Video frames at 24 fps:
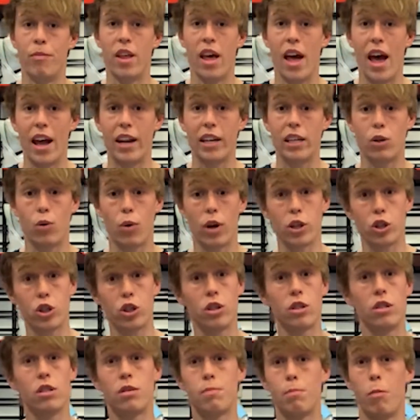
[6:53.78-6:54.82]
Any
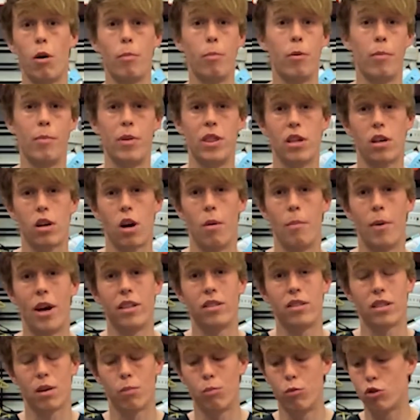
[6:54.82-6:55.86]
questions, pop them in the
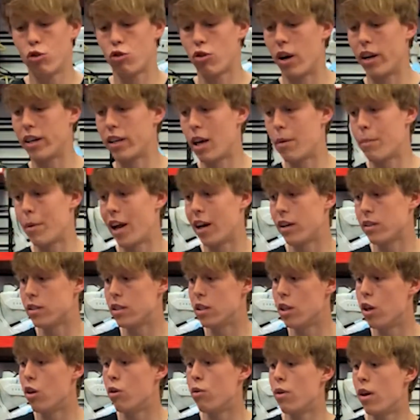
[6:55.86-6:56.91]
comments and we'll try and get back to
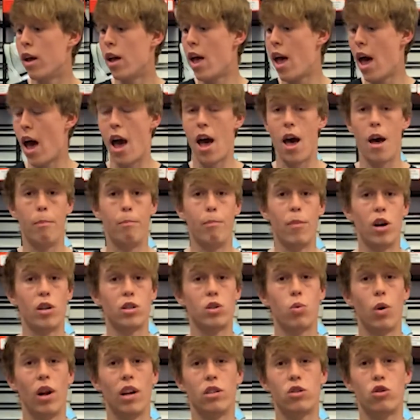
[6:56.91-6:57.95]
you, as
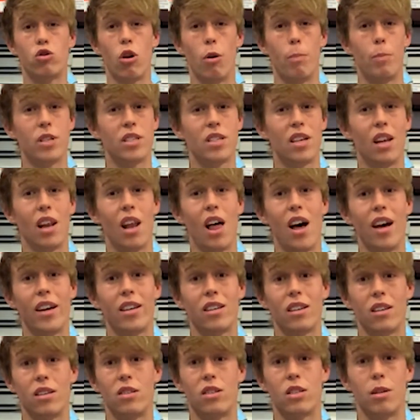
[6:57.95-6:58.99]
well as drop us a like
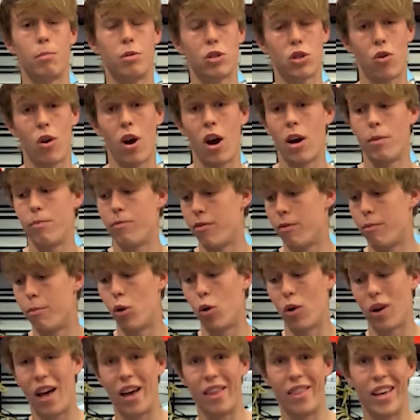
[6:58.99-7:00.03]
and subscribe for more
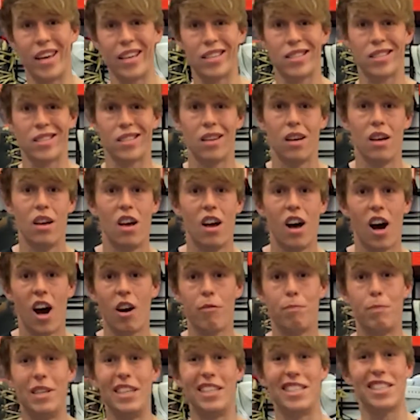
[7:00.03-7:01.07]
like this. I've
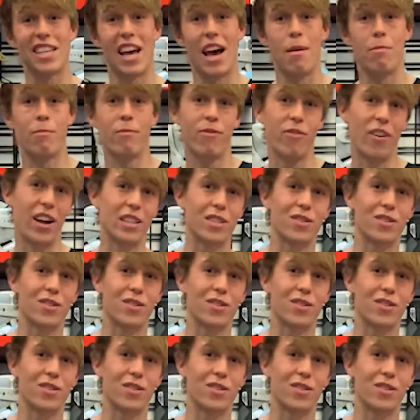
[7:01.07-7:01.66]
been Sam, thanks